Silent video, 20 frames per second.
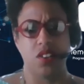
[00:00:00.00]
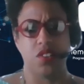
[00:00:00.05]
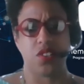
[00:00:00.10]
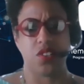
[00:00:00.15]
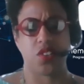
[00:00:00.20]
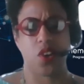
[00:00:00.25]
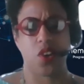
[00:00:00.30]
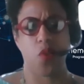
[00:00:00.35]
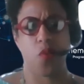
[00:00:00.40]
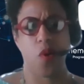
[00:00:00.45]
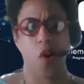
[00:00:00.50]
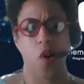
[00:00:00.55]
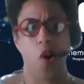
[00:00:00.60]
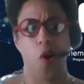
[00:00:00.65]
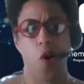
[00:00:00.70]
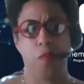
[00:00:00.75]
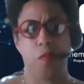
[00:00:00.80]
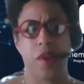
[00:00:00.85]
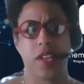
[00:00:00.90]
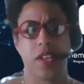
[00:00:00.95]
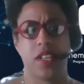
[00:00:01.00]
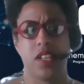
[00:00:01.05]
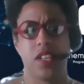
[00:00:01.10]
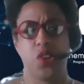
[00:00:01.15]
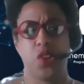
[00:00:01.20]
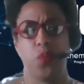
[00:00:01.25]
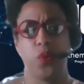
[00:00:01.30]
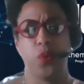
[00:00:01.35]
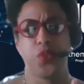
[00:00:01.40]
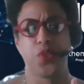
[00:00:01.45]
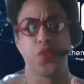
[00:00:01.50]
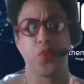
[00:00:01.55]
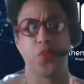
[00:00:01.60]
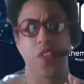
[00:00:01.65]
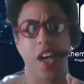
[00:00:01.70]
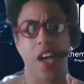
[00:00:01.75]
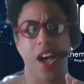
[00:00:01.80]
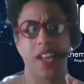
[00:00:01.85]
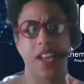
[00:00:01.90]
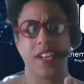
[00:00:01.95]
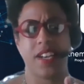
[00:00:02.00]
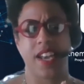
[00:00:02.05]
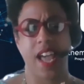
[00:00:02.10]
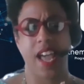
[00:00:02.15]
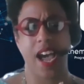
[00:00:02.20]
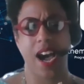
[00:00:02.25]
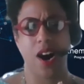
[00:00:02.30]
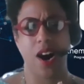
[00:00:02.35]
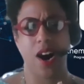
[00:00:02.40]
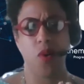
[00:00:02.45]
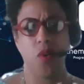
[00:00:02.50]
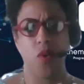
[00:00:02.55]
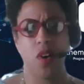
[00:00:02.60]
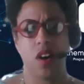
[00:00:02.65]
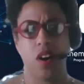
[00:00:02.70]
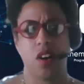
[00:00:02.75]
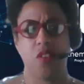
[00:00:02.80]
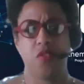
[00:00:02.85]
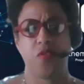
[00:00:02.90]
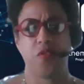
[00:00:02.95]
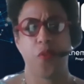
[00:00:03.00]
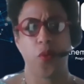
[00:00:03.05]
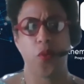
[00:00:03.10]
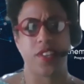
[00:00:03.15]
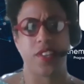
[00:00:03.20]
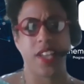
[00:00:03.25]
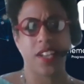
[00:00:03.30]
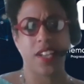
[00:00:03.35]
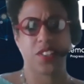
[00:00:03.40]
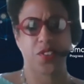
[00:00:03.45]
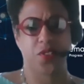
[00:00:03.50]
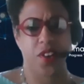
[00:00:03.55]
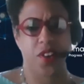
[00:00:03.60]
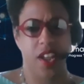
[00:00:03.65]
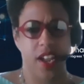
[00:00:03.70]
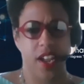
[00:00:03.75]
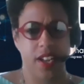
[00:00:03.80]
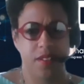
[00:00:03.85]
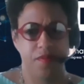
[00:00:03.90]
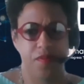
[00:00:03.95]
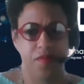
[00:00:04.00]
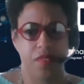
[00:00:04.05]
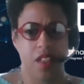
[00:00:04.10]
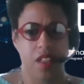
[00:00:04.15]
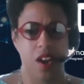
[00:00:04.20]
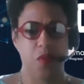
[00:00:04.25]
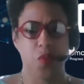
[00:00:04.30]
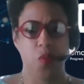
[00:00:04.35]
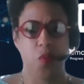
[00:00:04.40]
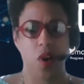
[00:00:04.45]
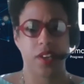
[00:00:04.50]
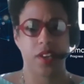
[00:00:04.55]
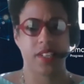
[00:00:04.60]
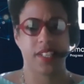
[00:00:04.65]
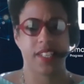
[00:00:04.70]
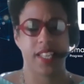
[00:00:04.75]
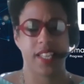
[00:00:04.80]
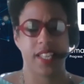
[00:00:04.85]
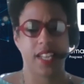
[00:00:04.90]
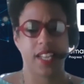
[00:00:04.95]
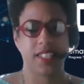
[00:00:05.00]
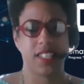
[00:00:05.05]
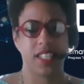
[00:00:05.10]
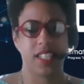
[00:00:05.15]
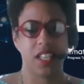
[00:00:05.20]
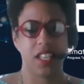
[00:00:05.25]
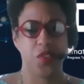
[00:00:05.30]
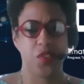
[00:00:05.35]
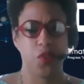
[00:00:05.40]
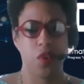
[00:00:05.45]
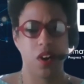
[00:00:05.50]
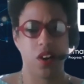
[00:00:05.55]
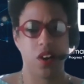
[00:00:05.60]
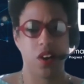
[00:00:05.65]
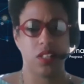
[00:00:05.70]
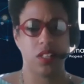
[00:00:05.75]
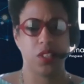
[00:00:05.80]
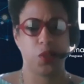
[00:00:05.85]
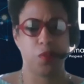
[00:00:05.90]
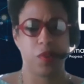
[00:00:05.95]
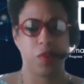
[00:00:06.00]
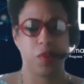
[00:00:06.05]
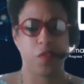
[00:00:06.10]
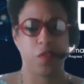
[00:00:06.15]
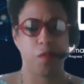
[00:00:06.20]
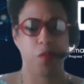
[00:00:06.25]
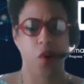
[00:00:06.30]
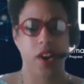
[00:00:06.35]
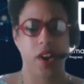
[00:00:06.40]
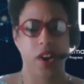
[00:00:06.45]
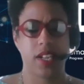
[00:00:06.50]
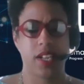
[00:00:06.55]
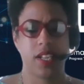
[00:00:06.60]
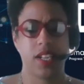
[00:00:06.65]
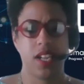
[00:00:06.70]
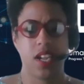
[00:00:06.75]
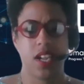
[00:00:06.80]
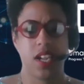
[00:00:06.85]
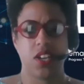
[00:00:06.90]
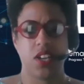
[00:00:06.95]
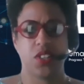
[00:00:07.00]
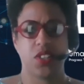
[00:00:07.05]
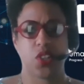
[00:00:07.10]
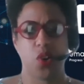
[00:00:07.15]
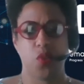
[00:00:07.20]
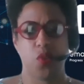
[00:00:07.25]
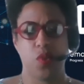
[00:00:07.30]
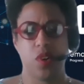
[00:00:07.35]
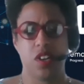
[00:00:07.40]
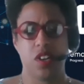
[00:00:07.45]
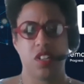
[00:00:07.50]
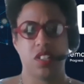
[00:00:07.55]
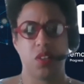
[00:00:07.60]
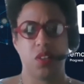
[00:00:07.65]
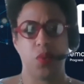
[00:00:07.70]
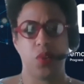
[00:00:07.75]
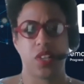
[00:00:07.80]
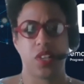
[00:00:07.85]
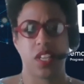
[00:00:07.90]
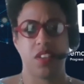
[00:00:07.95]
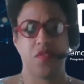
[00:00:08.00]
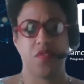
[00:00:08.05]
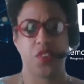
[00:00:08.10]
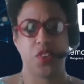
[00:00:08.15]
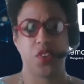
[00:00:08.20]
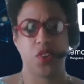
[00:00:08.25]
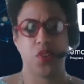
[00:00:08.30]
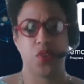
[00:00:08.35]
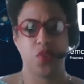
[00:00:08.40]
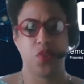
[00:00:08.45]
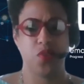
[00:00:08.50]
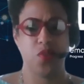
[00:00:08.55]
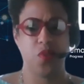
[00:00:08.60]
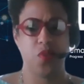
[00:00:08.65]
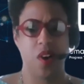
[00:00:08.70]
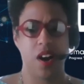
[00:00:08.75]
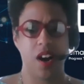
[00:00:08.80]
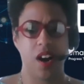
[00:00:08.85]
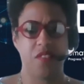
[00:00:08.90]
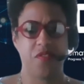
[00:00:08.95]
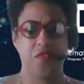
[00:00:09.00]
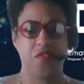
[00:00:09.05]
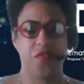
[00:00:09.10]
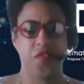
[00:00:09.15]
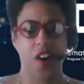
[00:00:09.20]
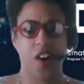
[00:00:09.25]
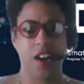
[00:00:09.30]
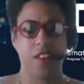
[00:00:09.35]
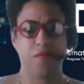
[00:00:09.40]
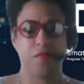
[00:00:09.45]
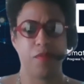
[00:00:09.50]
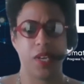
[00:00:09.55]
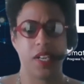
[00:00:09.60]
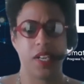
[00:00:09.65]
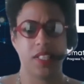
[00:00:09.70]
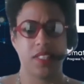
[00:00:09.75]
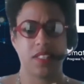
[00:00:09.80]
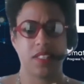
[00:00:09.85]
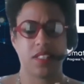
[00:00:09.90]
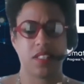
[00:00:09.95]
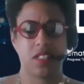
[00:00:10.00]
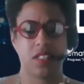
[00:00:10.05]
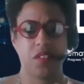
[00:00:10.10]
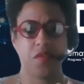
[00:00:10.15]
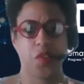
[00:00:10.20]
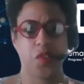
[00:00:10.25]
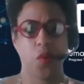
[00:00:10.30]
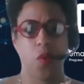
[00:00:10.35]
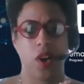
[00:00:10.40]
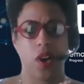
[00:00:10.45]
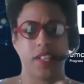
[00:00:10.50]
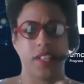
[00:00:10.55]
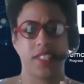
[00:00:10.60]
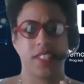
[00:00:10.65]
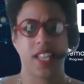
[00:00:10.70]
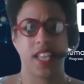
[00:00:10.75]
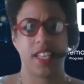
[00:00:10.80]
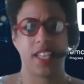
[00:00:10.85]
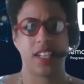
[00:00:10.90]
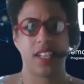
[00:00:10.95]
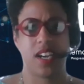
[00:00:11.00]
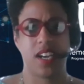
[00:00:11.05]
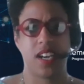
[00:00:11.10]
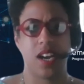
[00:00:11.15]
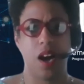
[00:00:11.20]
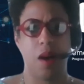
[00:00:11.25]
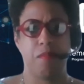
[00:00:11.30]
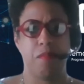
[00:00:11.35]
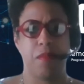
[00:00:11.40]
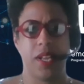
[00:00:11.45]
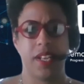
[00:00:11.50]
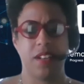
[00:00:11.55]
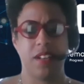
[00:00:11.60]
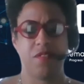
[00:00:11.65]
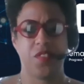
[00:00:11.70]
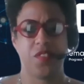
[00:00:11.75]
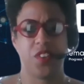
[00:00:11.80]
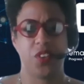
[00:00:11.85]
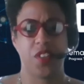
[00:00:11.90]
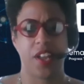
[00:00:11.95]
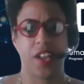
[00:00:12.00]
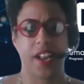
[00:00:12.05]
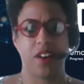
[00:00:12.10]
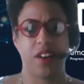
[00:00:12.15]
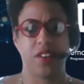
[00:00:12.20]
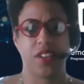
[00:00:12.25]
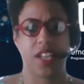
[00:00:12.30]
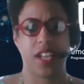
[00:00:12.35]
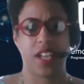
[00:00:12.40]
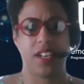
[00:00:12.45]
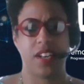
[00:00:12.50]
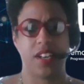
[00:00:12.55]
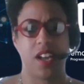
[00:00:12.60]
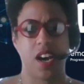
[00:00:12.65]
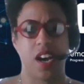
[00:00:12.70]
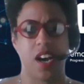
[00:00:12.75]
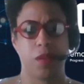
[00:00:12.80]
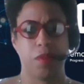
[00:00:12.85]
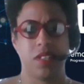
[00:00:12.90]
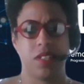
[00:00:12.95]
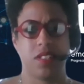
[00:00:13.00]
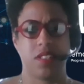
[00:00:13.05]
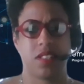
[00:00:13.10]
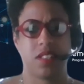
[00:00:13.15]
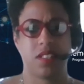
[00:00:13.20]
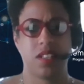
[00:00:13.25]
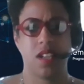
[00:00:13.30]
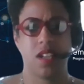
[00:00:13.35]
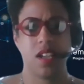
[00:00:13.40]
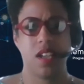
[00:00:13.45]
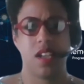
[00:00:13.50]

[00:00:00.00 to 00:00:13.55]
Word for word: So we're hoping you will do that now for yesterday. Uh, we wanted again to give you a, a little bit of a break. So we'll, we'll give you uh, five minutes. You wanna take a, a minute and fill that out, again, anonymous.